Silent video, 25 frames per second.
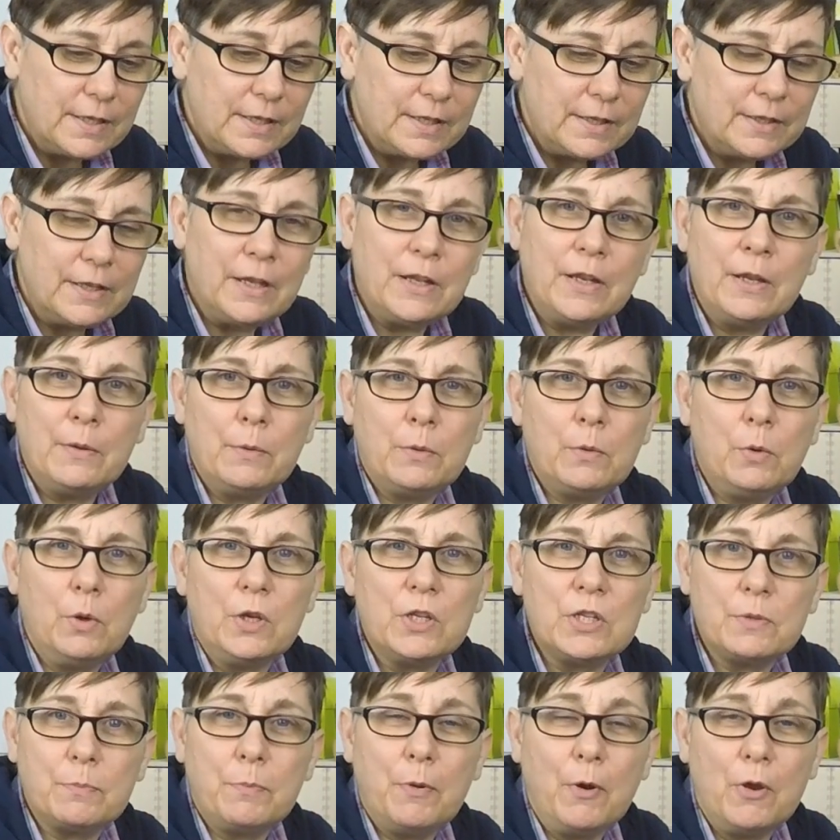that they were
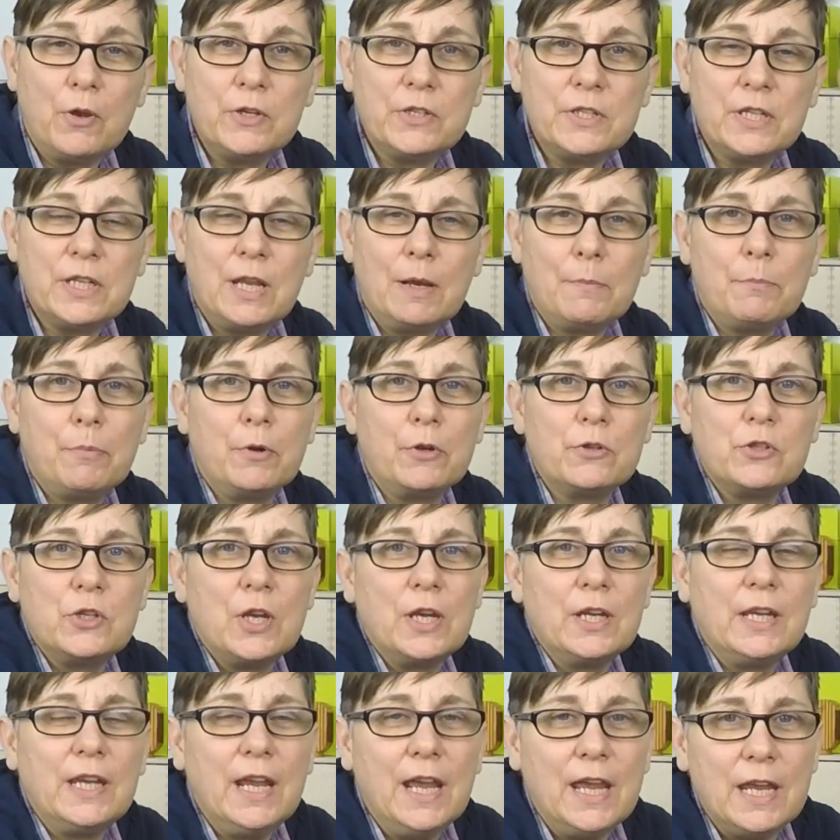quite surprised that
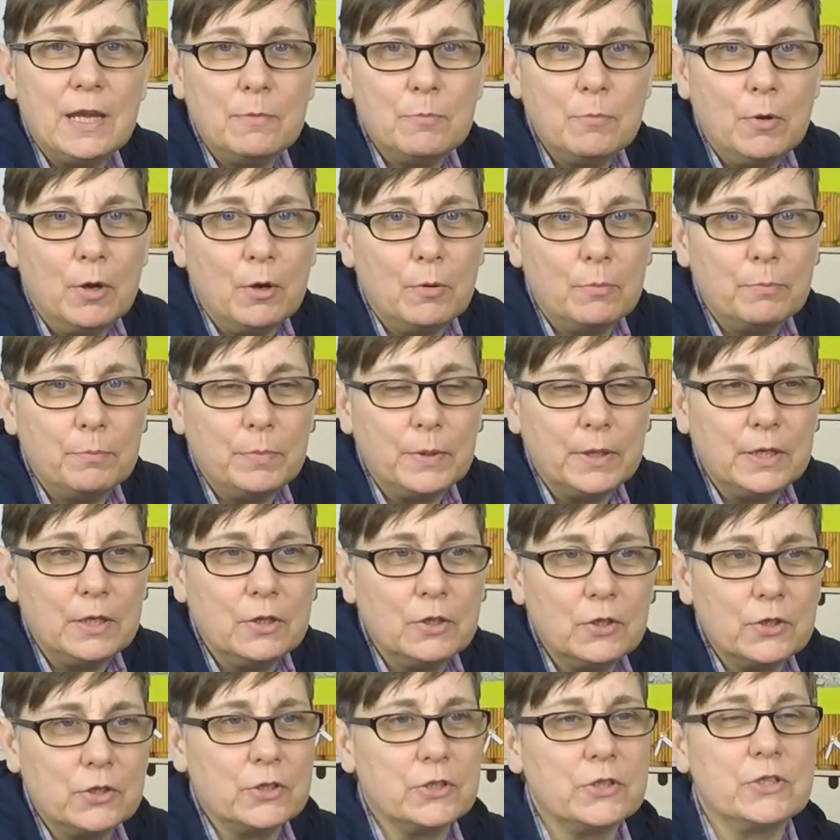project came up
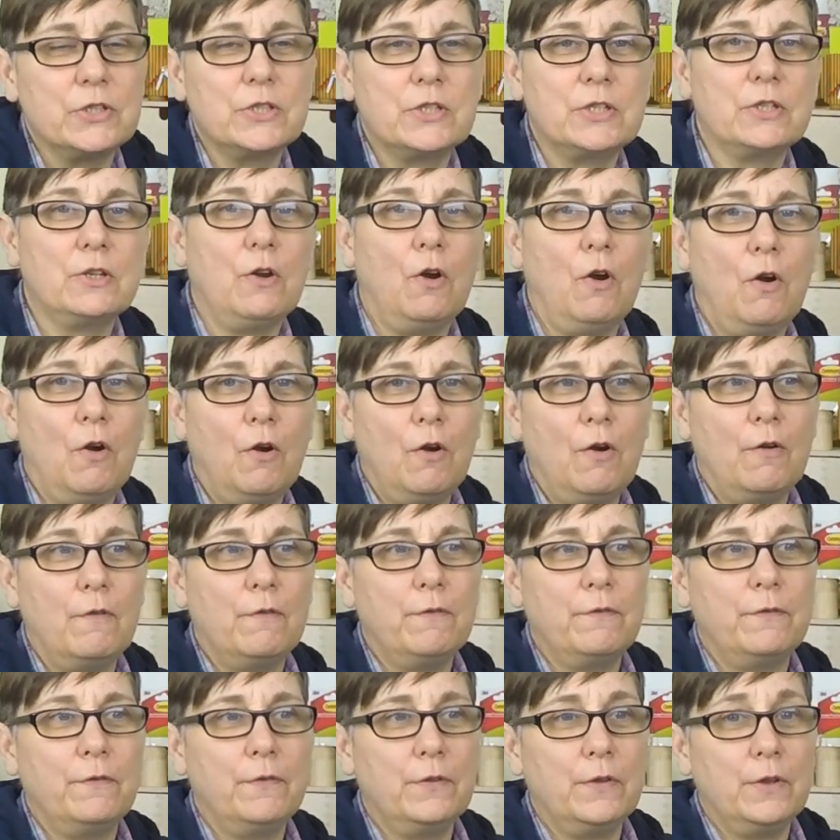because
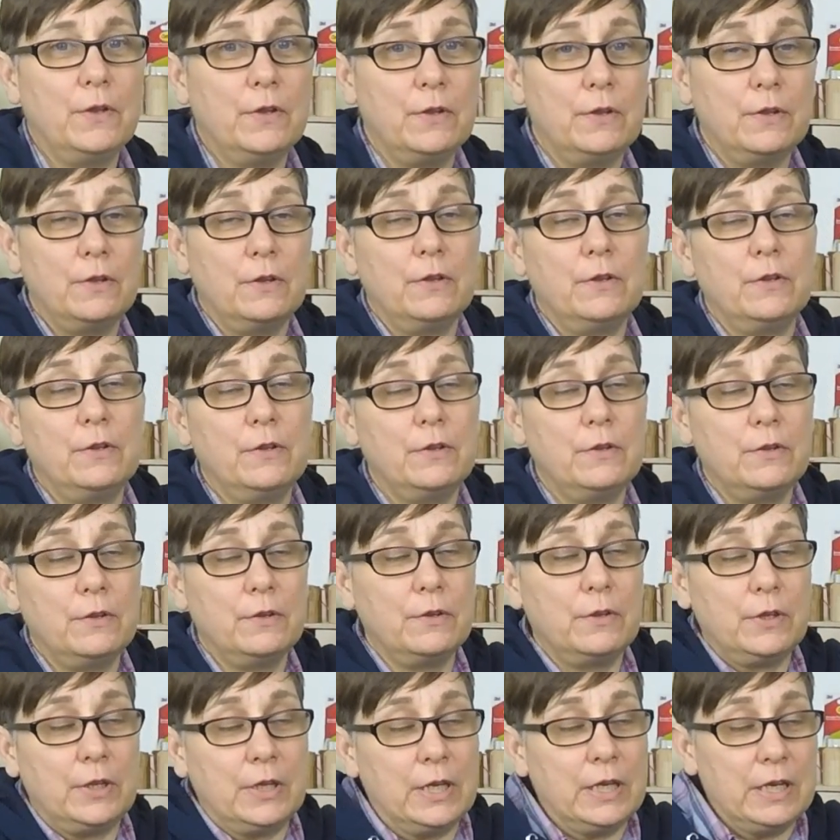of
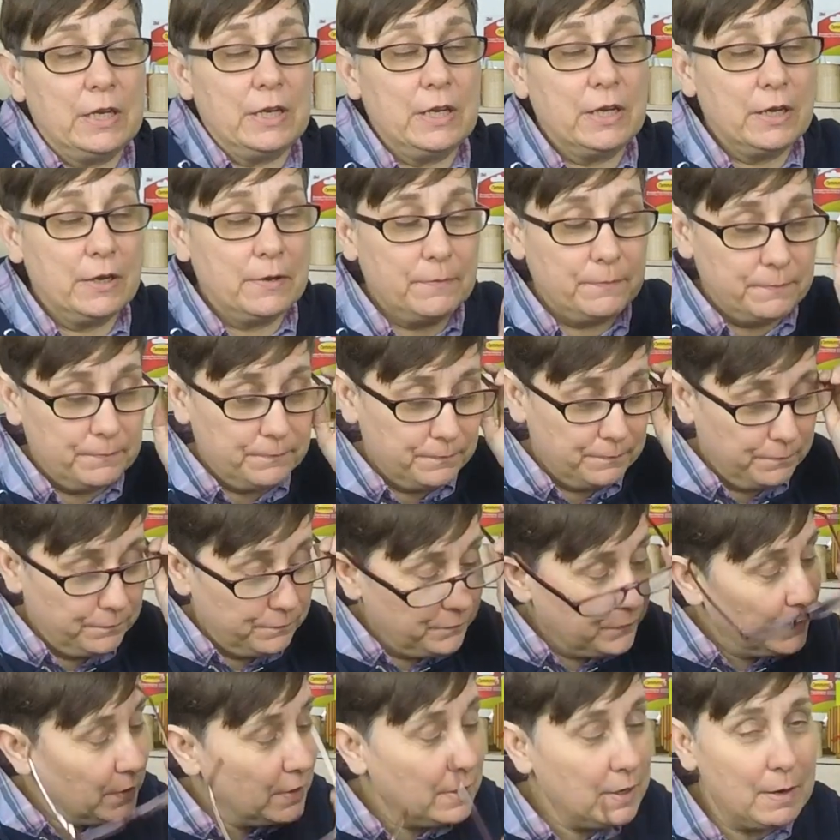the
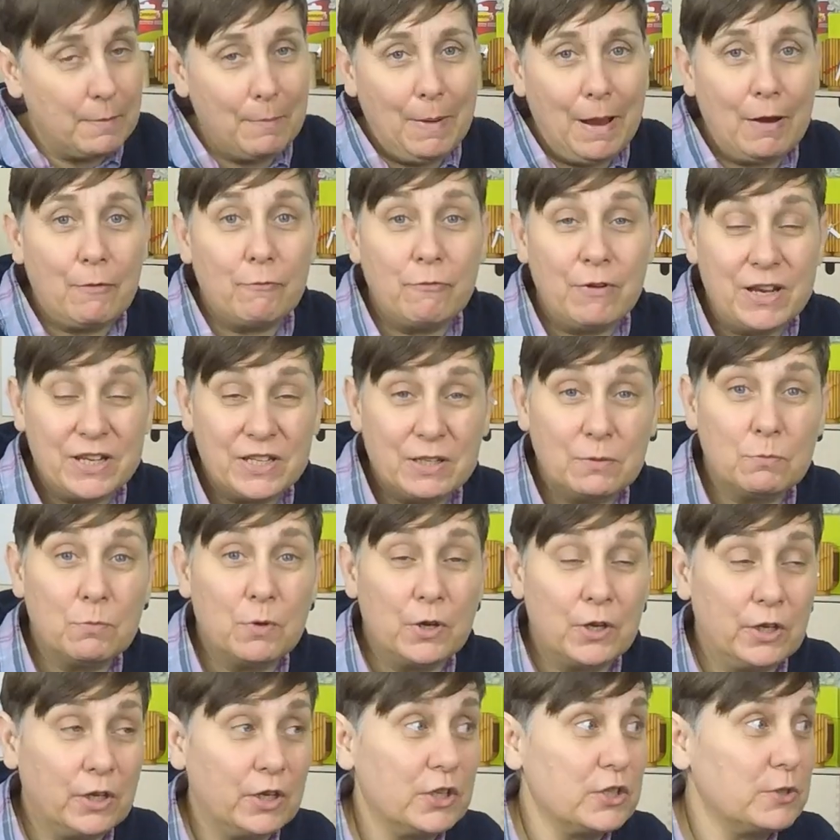amount of resin
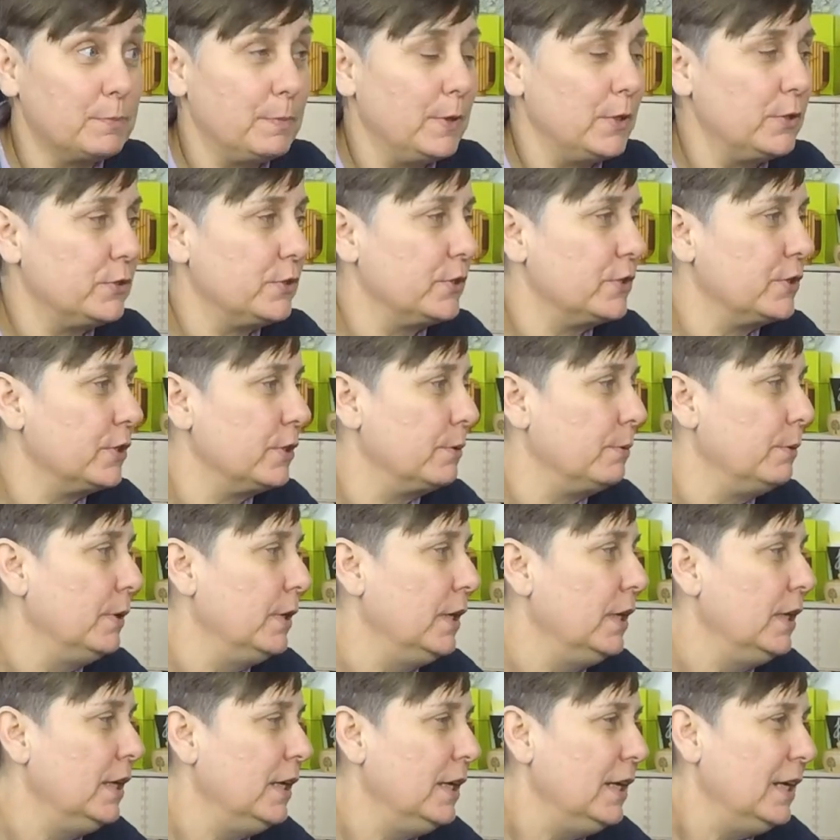work I suppose I do.
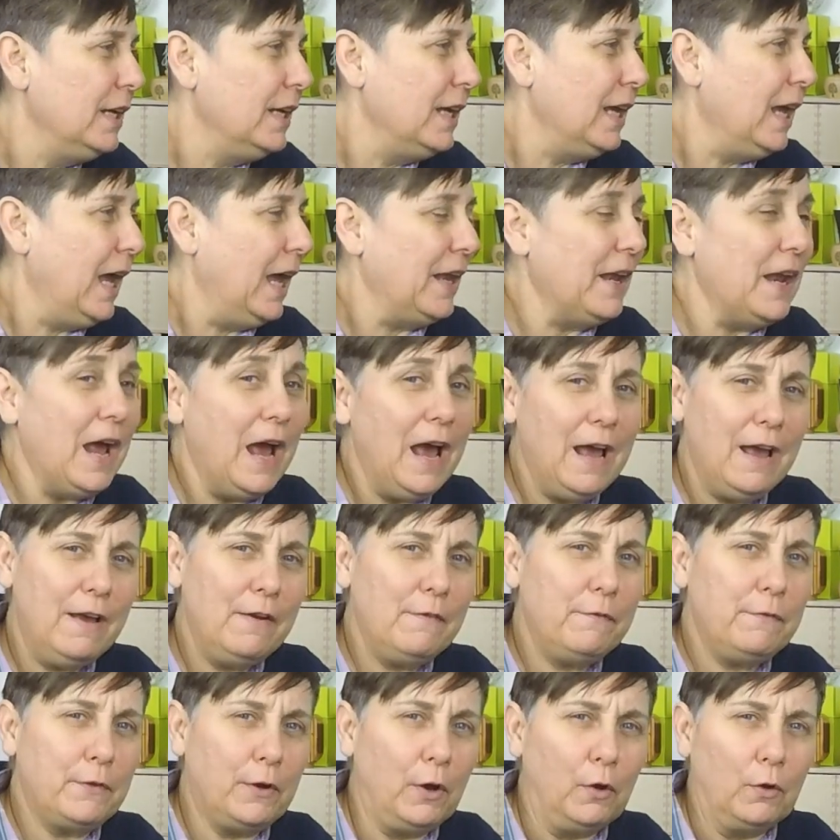And I
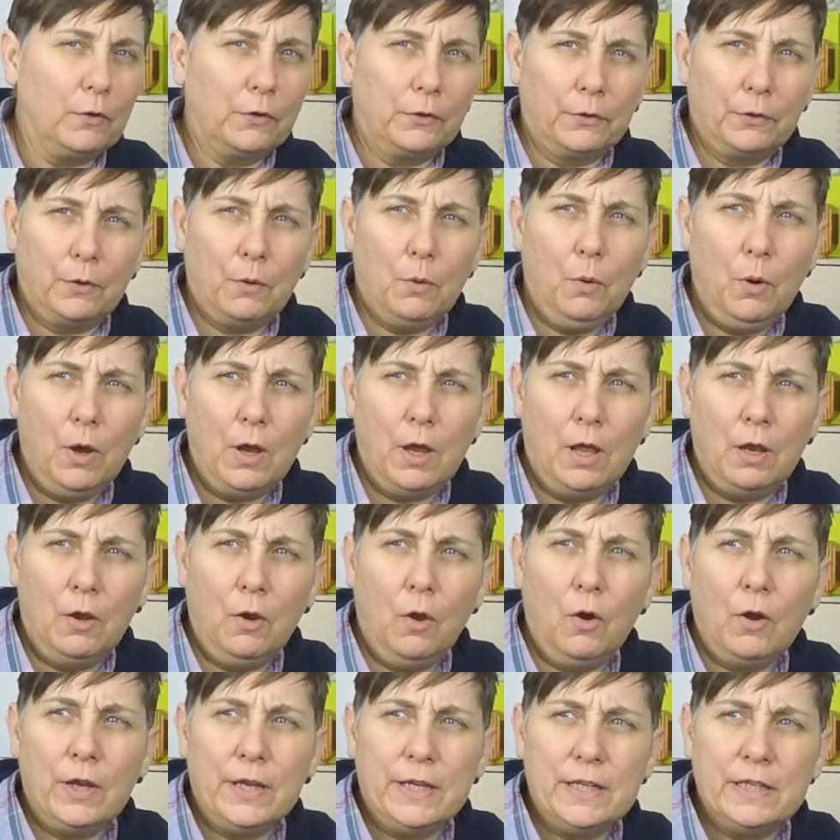have gone quite a
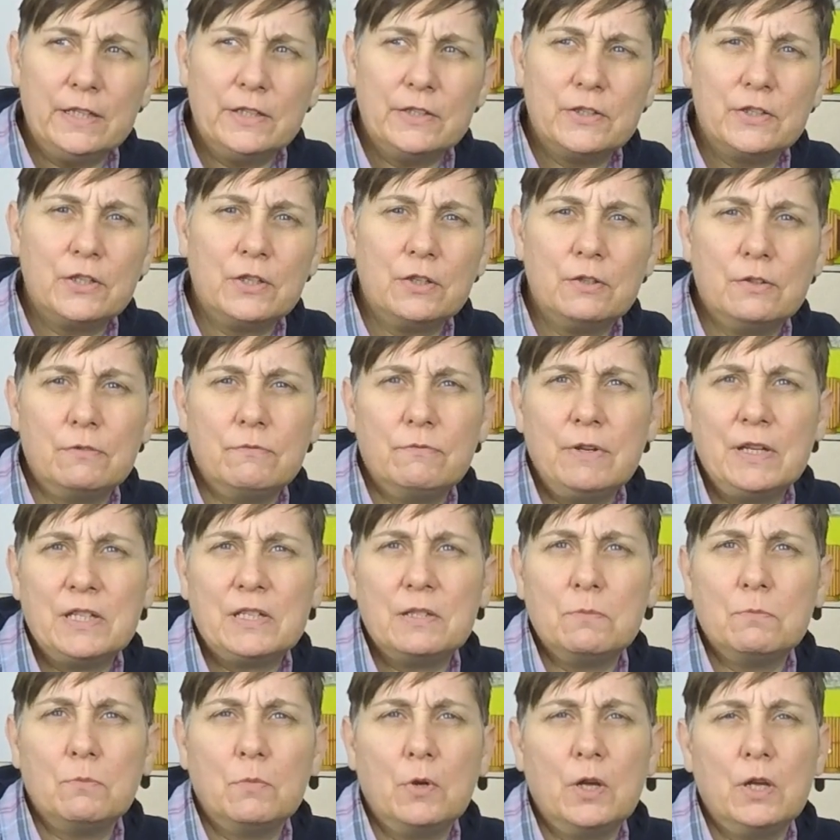lot into
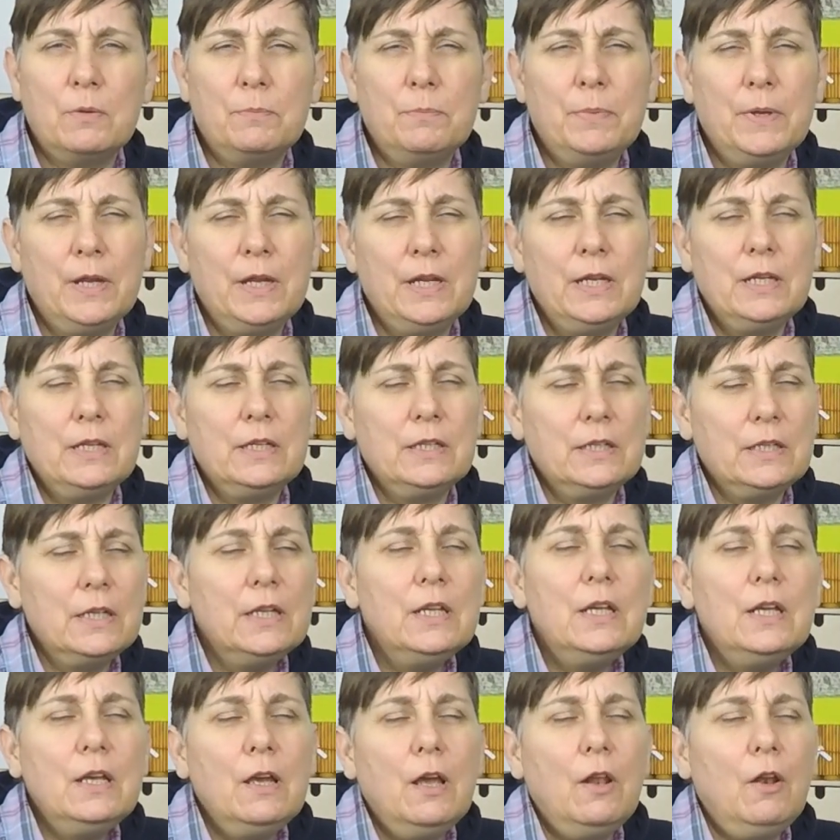resin work, but
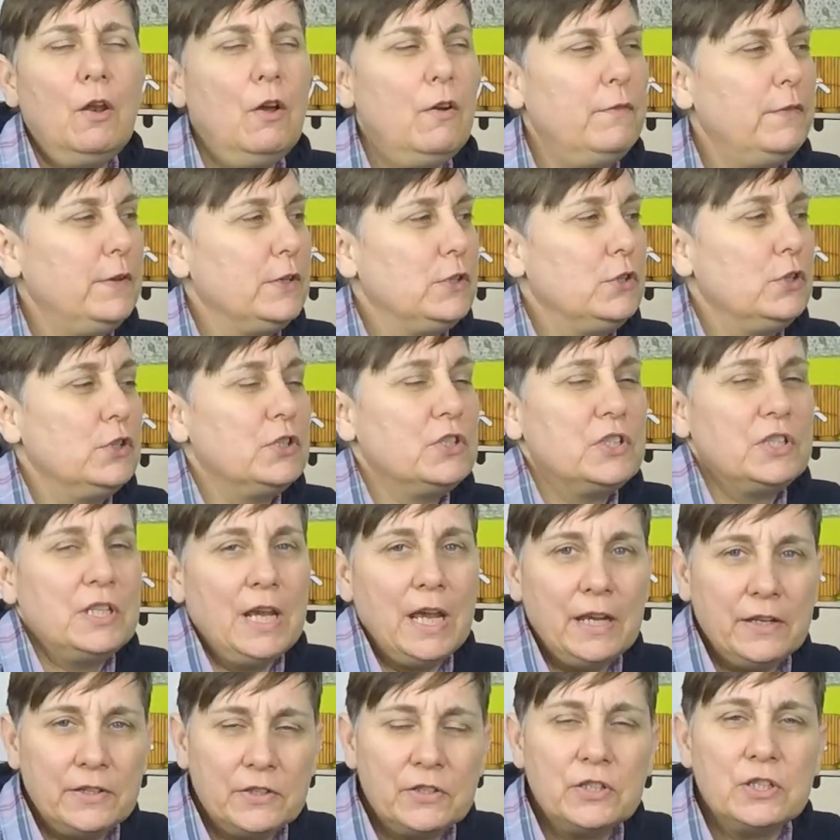a lot of it just
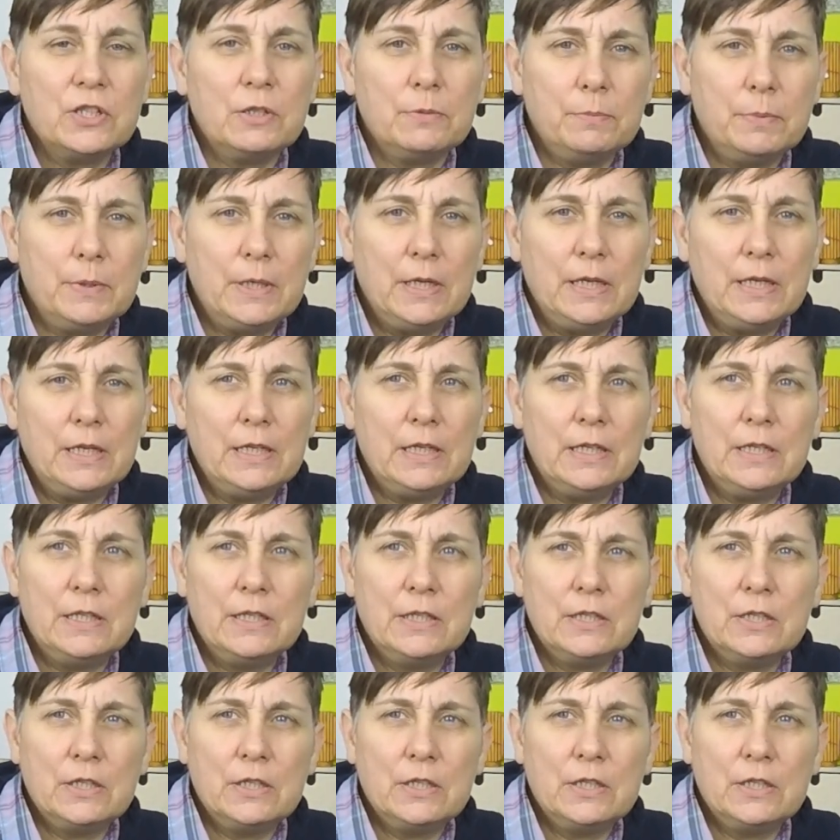tends to be